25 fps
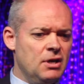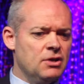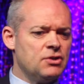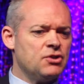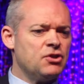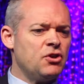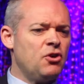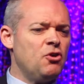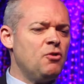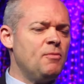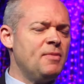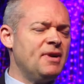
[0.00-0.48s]

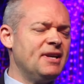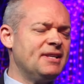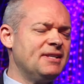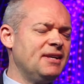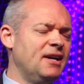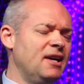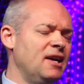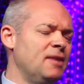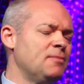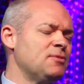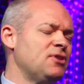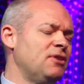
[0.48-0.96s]
So many
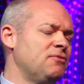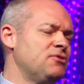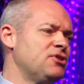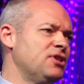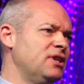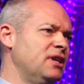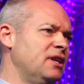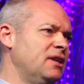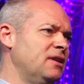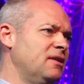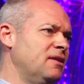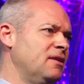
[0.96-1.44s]
times I've
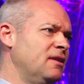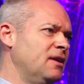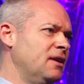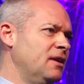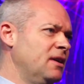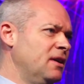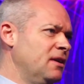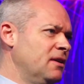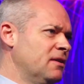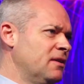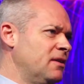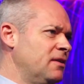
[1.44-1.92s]
seen it
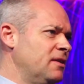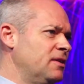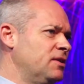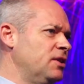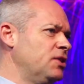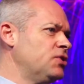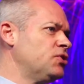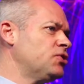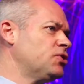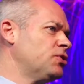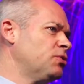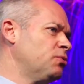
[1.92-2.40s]
that the
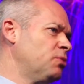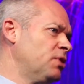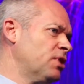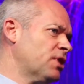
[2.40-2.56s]
digital